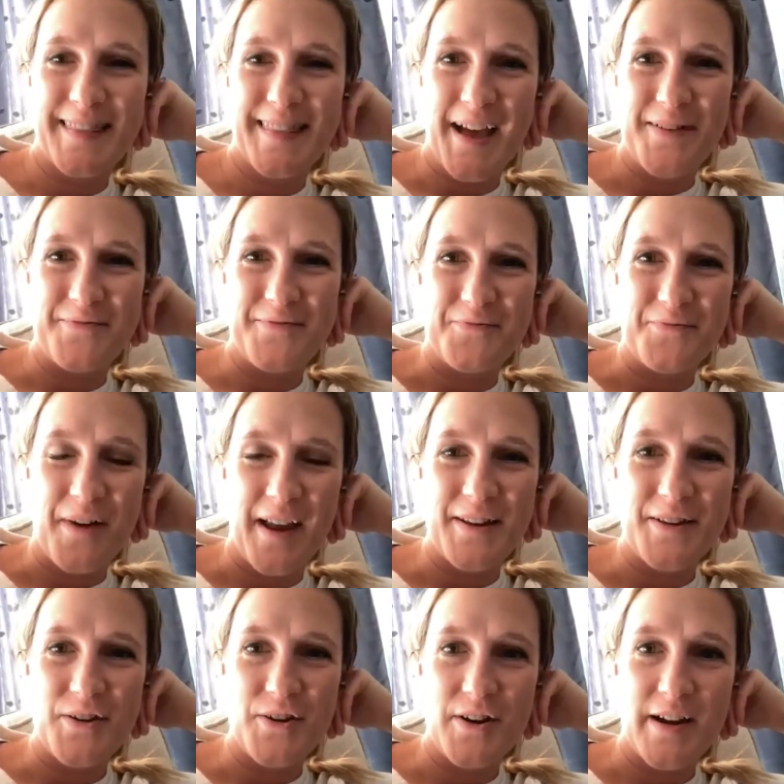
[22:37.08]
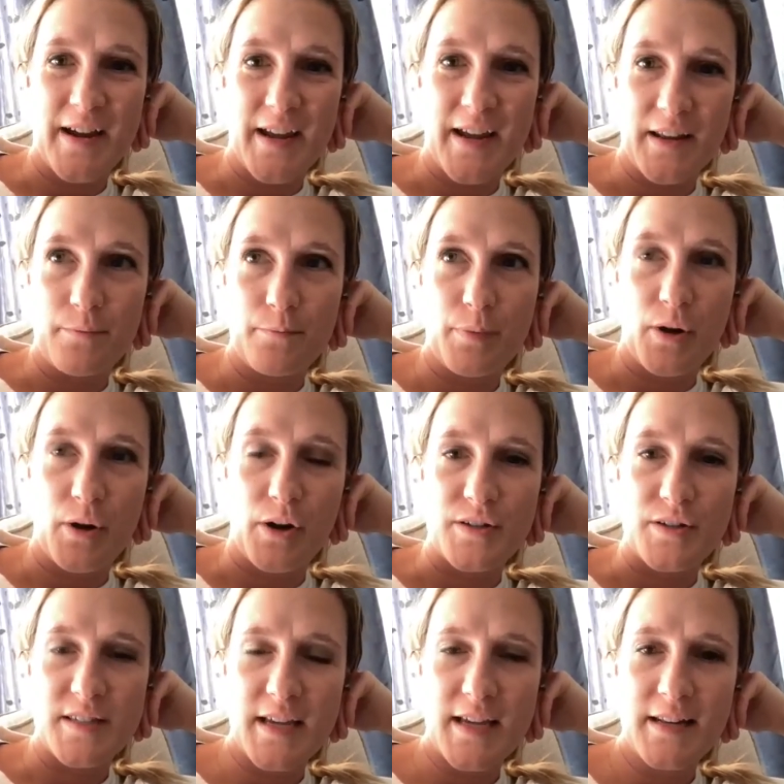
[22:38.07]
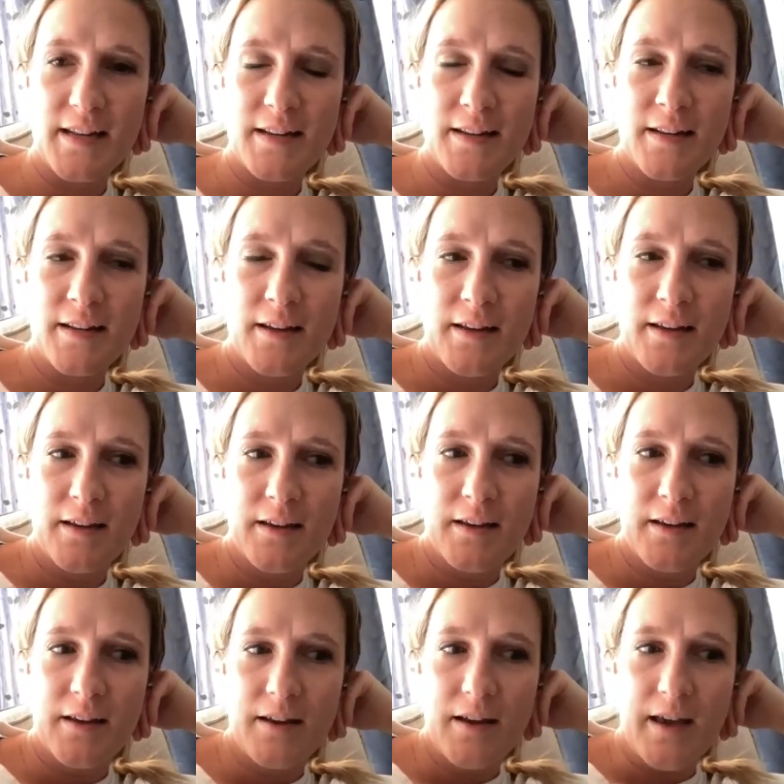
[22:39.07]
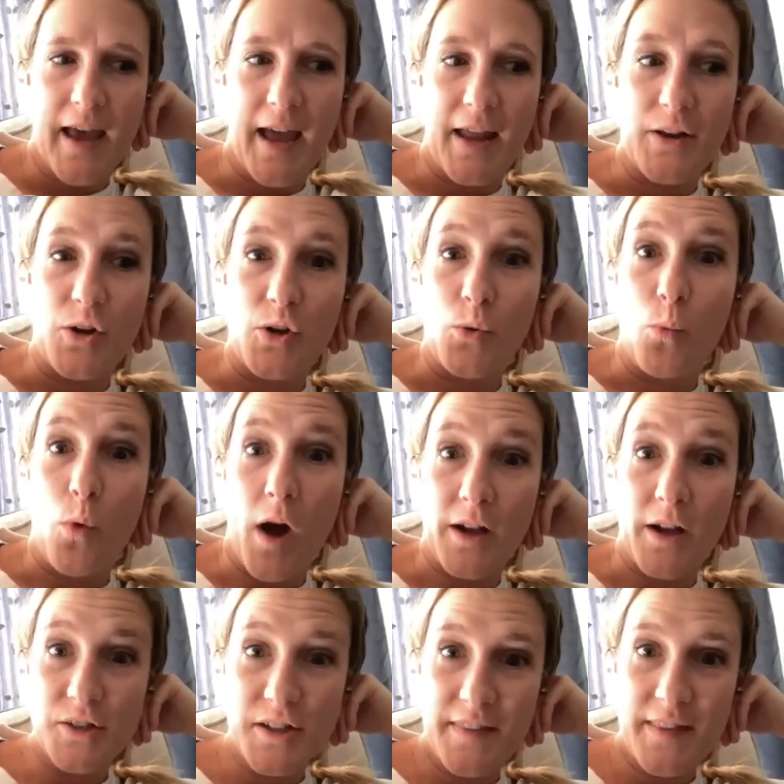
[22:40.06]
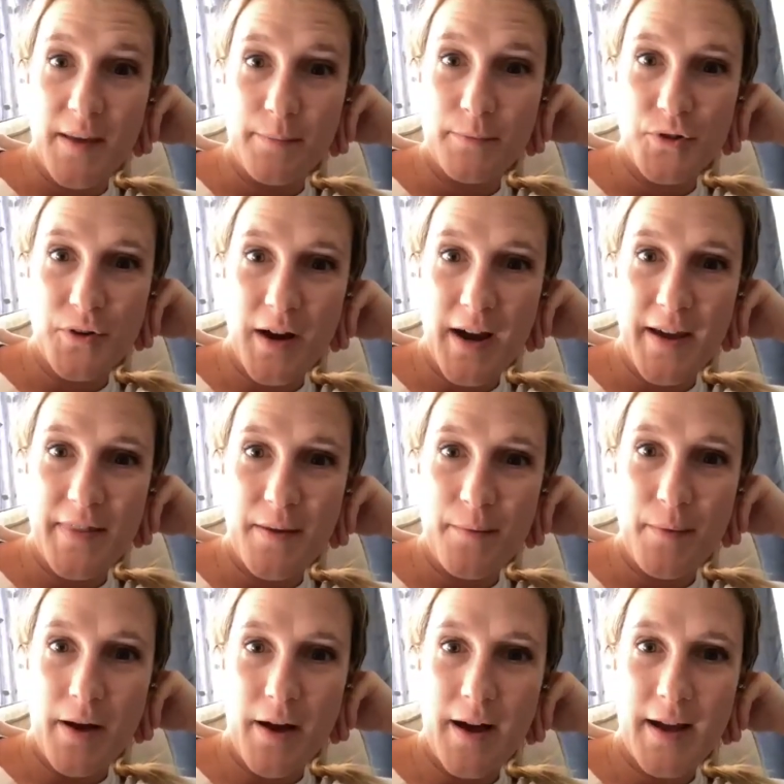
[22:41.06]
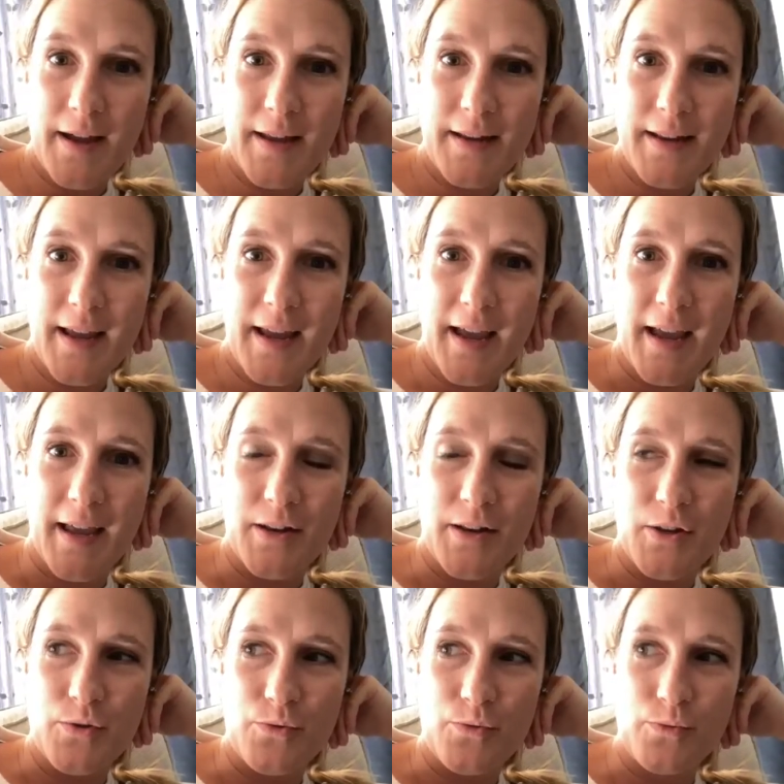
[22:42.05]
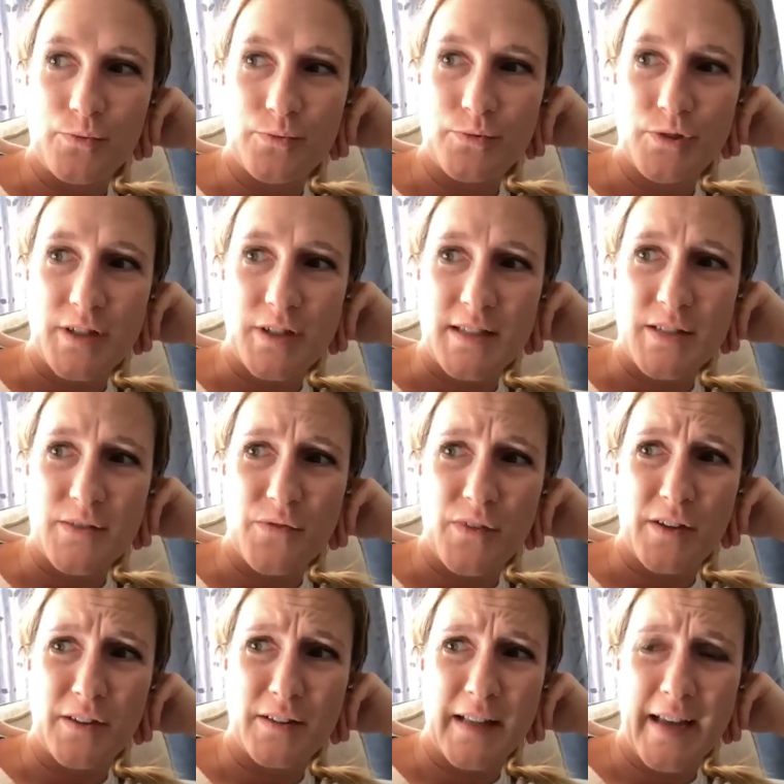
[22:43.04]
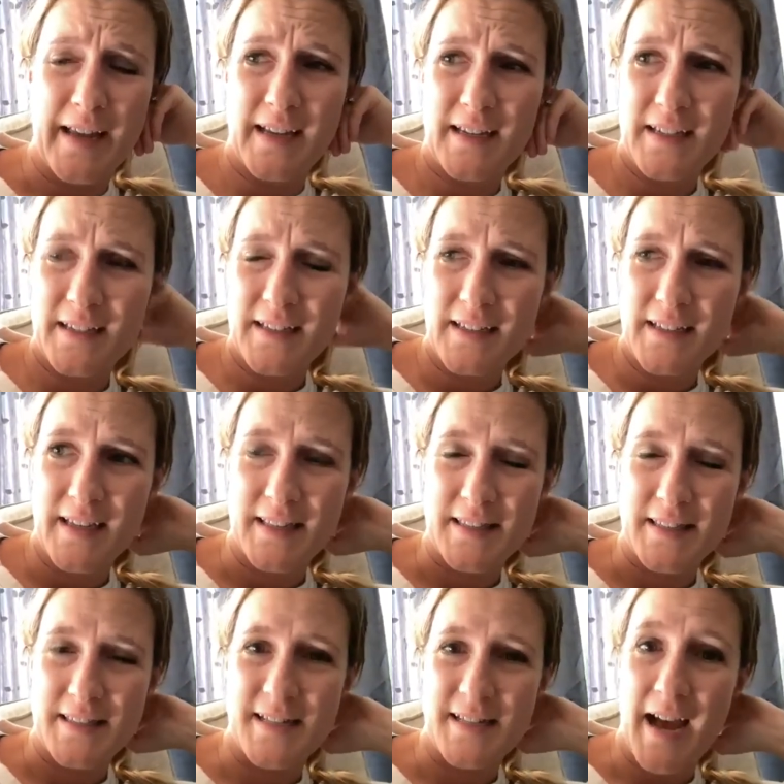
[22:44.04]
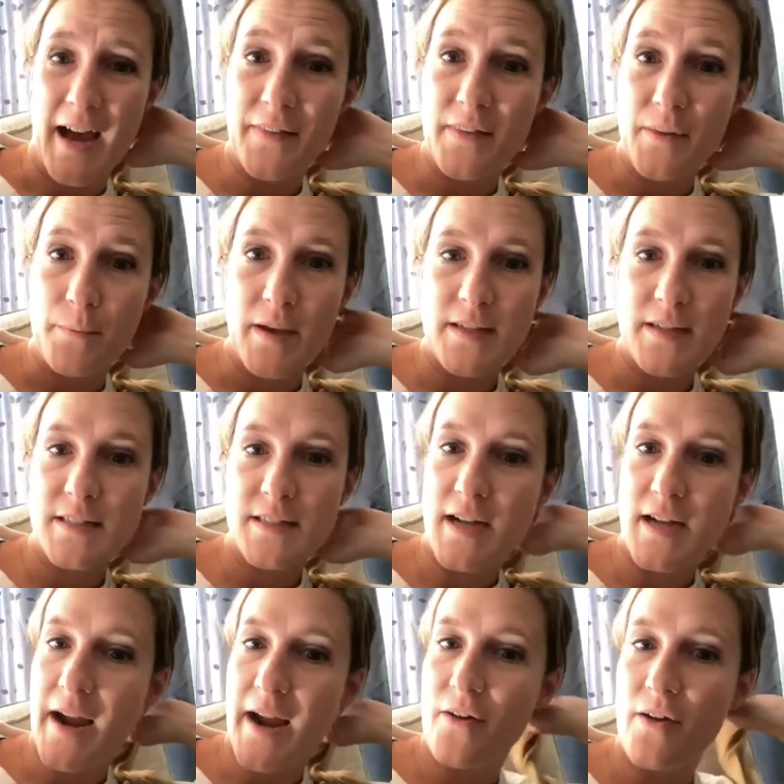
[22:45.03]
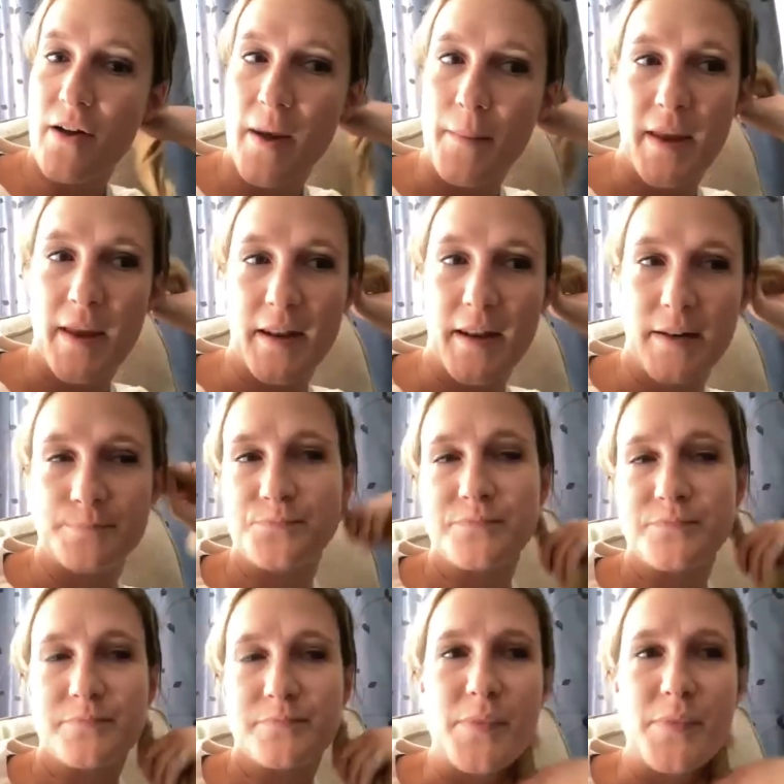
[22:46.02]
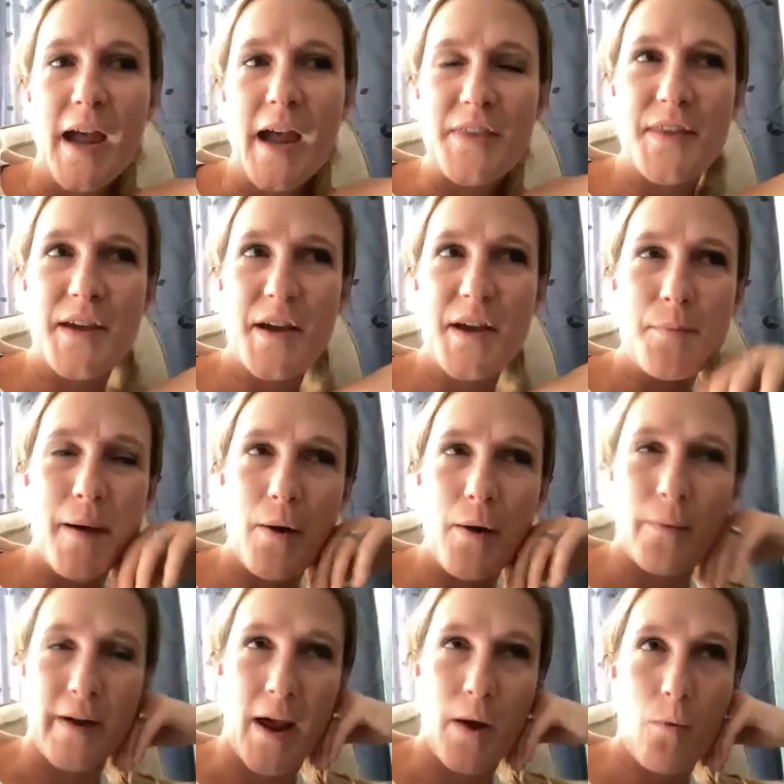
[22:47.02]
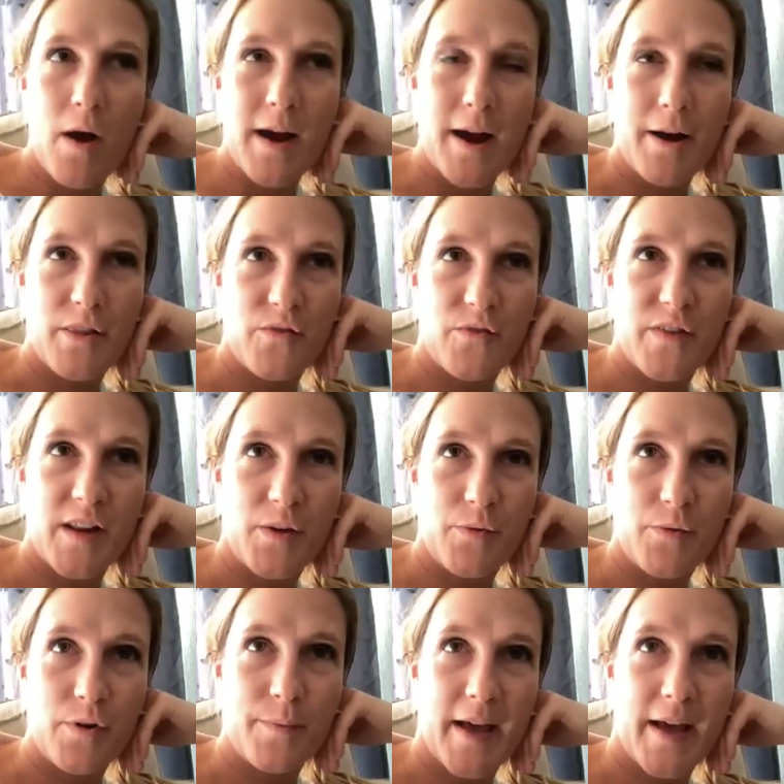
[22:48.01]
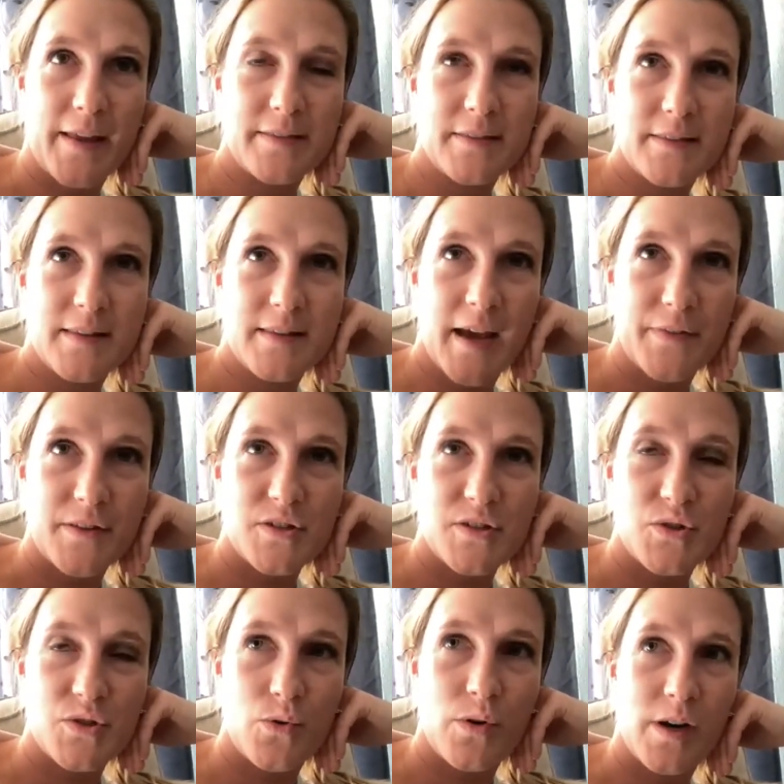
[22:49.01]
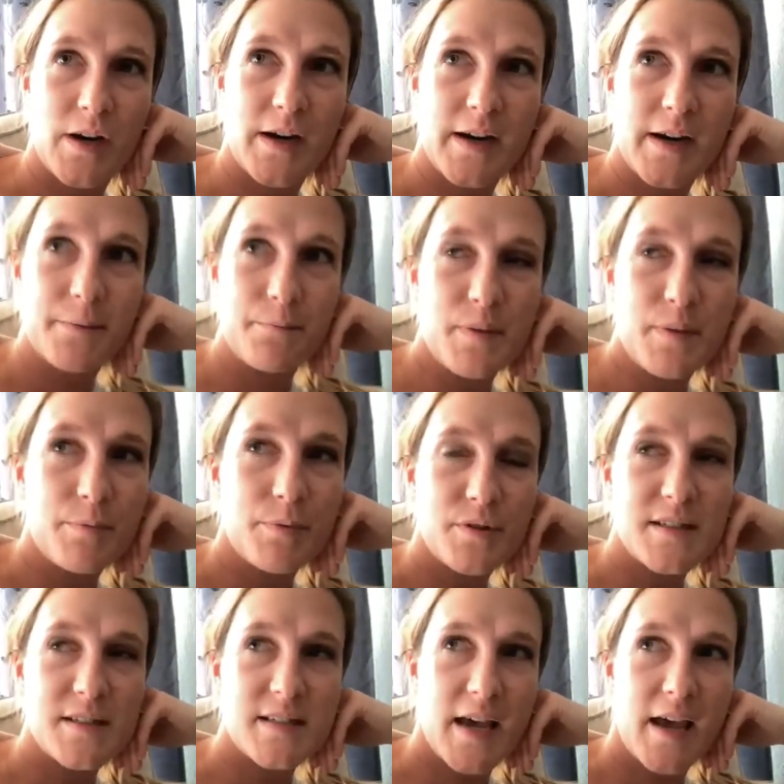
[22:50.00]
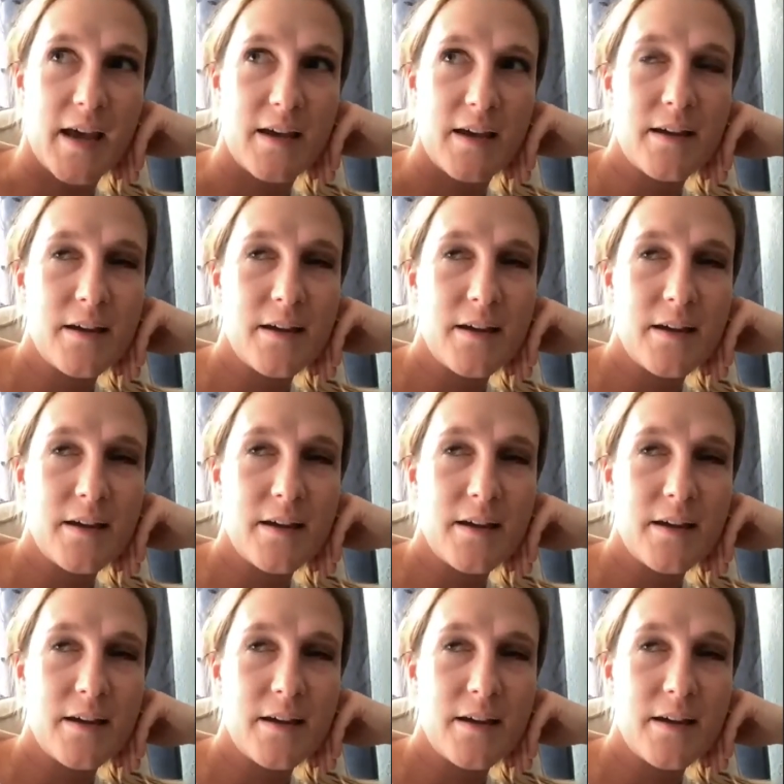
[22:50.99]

that when you're in person and you're watching them try them on and you just feel like it's not the best style. I think about when I walk out of the fitting room at the store and people say,